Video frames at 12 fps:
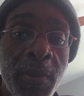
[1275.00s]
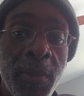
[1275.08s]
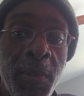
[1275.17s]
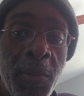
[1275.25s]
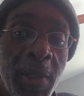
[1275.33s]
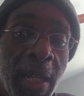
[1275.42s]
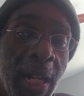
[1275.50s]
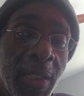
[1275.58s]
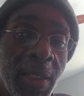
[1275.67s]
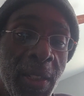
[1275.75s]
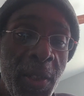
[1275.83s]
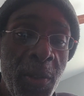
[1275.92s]
You got
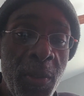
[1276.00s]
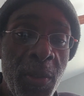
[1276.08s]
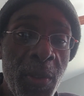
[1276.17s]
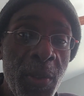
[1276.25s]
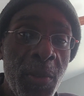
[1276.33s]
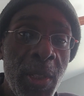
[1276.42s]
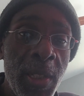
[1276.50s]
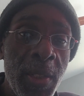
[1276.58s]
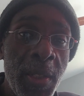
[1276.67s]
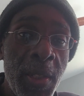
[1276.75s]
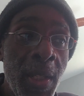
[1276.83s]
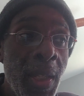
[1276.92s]
this, you can do
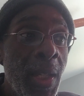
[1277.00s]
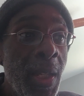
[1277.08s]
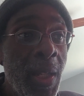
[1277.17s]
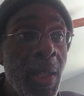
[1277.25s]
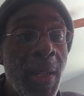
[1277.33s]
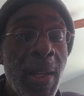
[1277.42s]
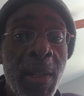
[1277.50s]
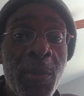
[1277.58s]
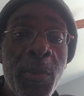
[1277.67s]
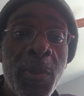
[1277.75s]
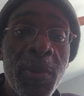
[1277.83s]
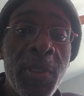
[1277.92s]
this, and I
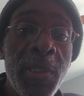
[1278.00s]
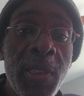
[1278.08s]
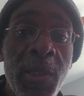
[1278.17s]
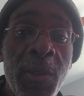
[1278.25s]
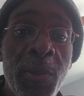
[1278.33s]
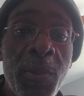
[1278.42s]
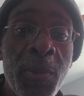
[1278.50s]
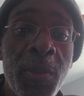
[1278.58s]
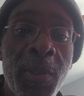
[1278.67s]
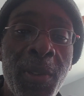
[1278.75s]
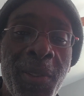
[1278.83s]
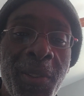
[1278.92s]
will see you
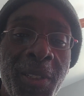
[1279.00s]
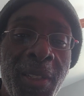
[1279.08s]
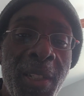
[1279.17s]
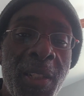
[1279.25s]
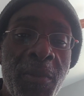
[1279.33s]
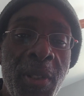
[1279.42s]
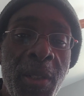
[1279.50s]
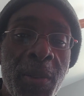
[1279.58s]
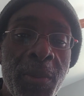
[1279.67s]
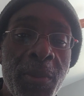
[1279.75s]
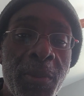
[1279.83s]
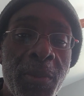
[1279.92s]
on the next video.
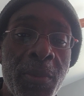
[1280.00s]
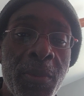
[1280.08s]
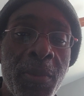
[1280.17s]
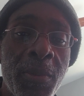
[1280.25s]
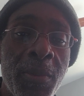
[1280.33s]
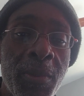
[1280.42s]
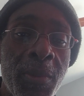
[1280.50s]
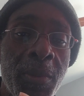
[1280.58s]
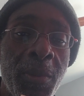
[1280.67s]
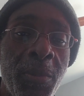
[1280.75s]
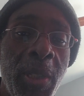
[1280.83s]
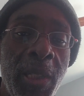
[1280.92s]

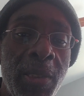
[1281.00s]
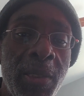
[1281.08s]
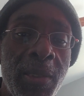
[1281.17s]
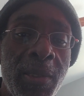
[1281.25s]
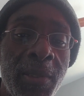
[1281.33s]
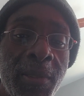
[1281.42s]
Peace.